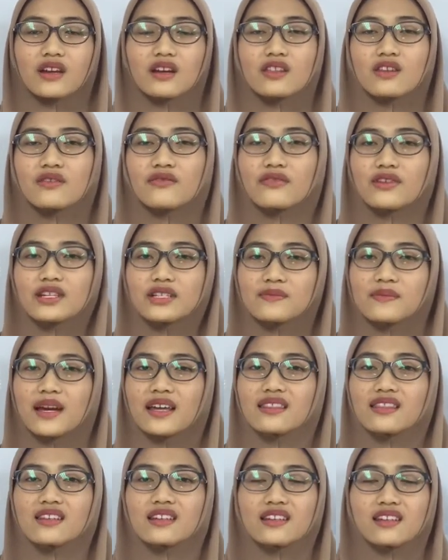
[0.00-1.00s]
The first
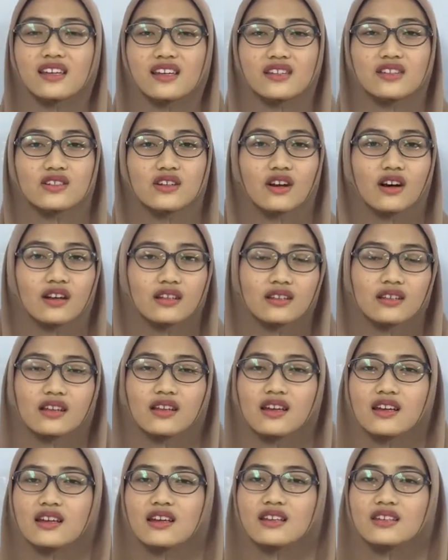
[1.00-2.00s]
method is called
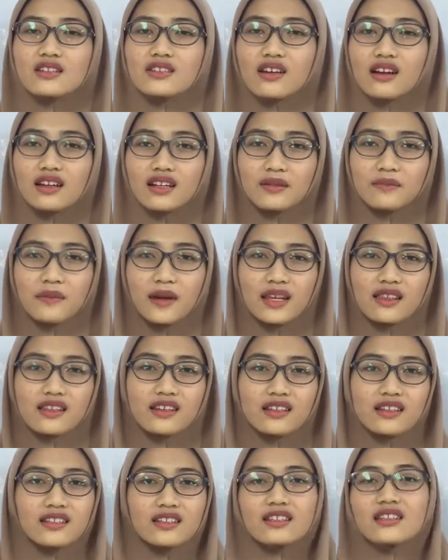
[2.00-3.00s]
solid
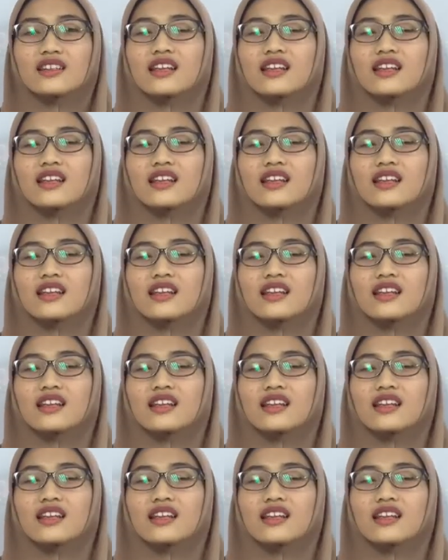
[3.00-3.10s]
method,